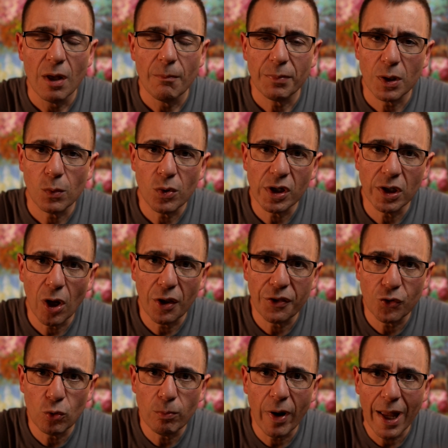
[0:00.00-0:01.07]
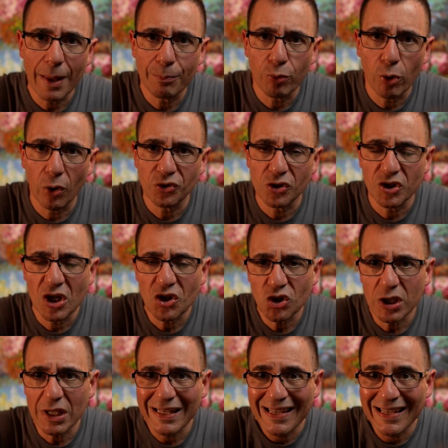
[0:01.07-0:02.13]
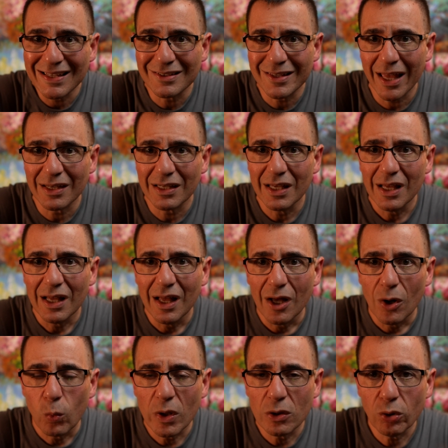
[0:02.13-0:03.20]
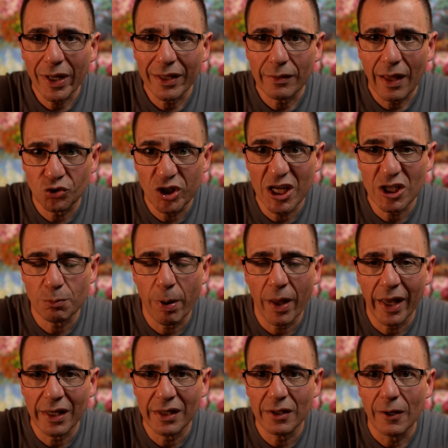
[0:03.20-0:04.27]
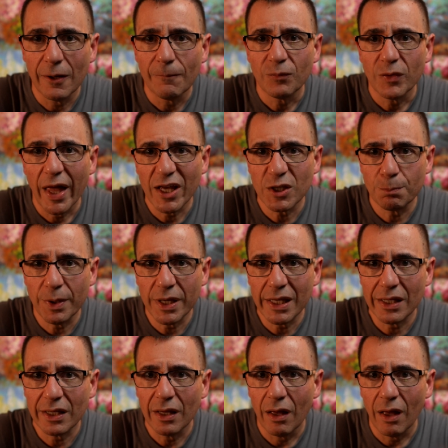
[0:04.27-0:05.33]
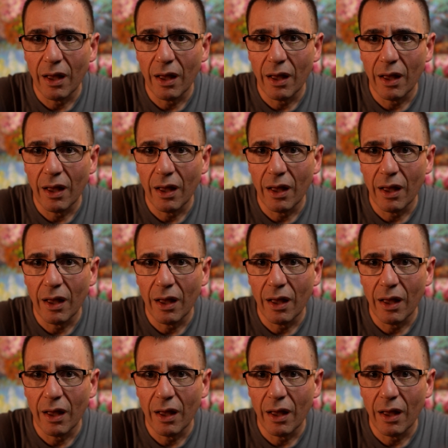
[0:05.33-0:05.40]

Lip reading: But I want to go through my approach. Essentially is that we look at chest pain as being